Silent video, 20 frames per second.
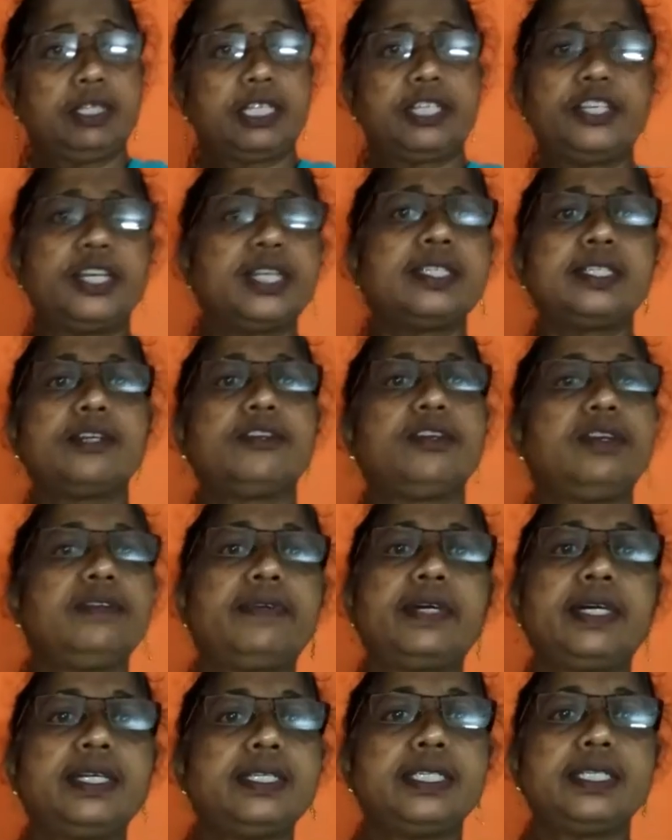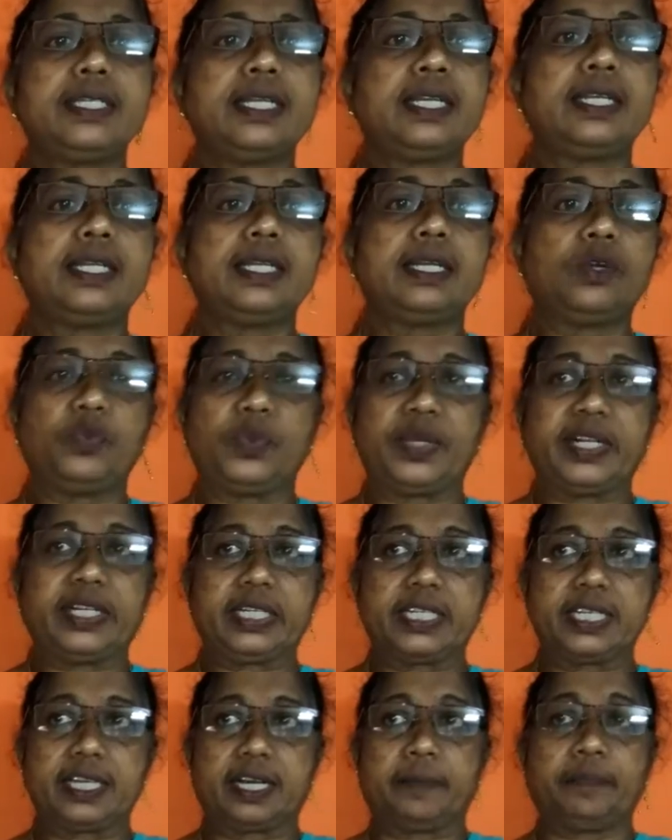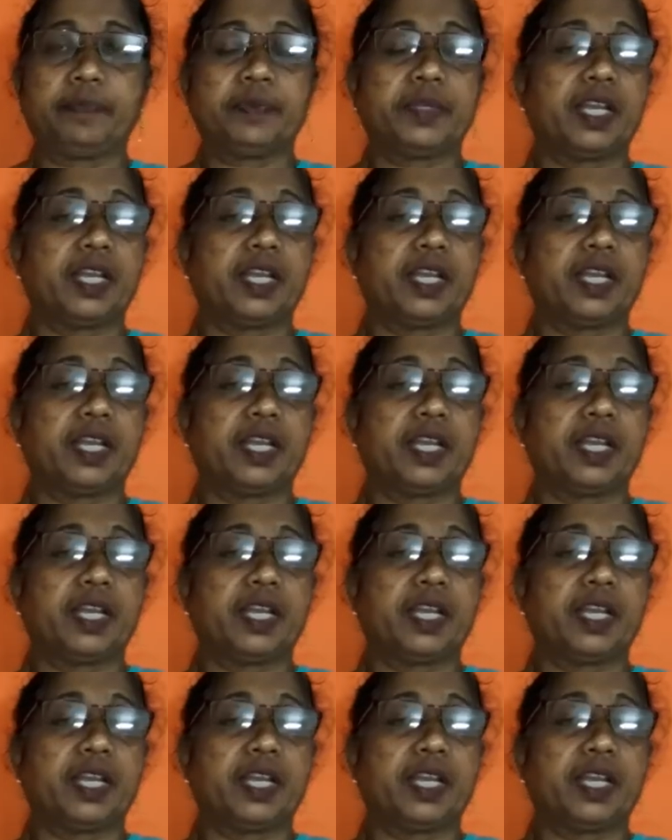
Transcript: it's just the reverse in winter.